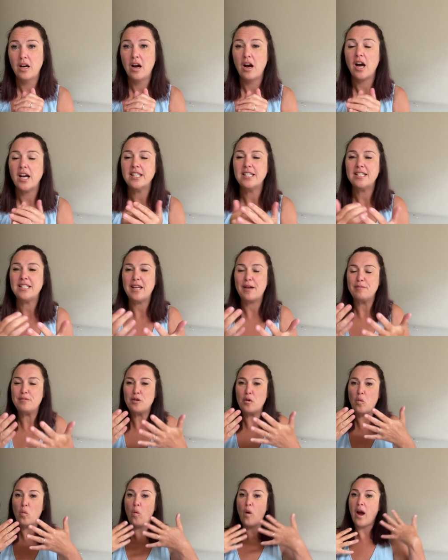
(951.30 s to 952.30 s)
I stepped
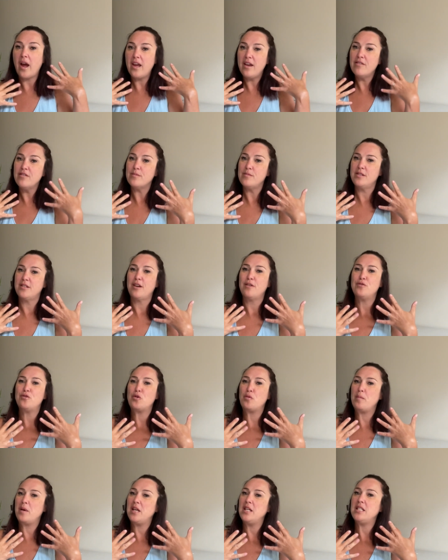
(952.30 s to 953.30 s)
away from
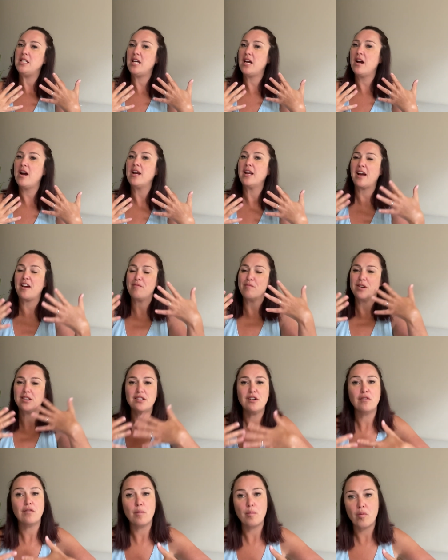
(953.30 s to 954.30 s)
social media and gave
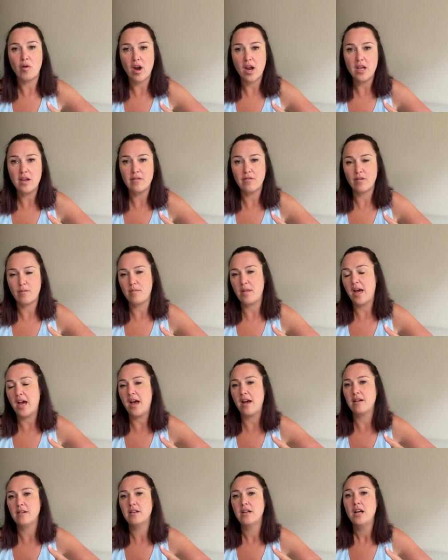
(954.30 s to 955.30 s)
myself a break from that.
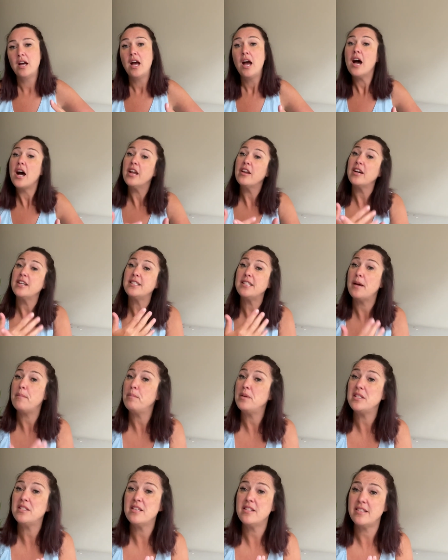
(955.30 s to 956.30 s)
And I set
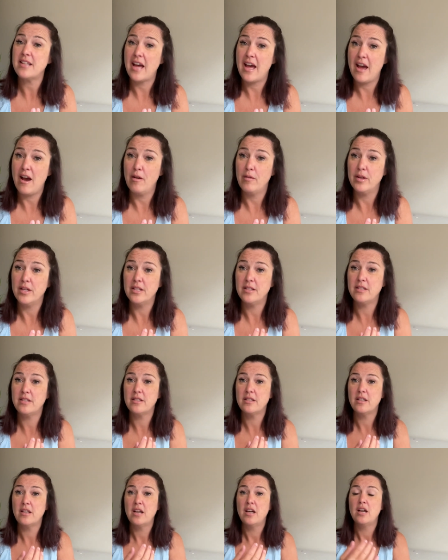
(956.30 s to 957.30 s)
business hours.
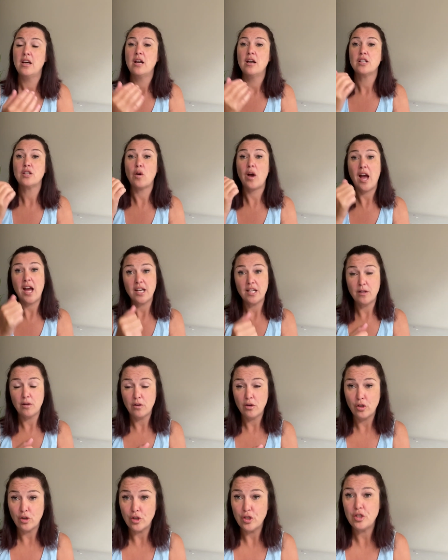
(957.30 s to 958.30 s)
So I had
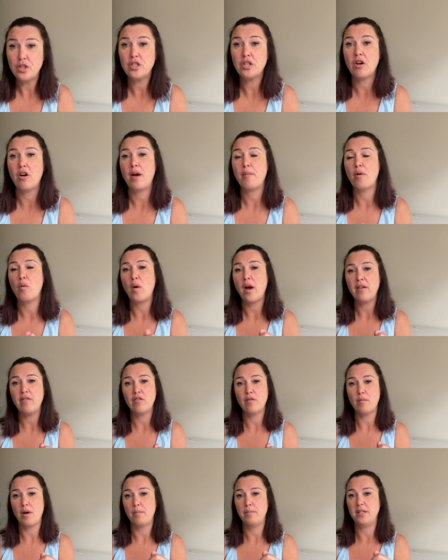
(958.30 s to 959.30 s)
good time away
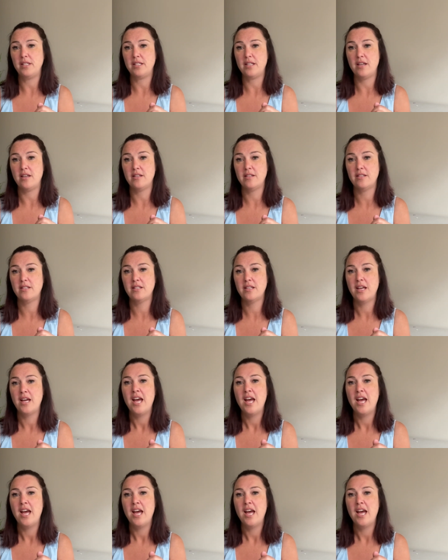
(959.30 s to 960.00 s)
from my business.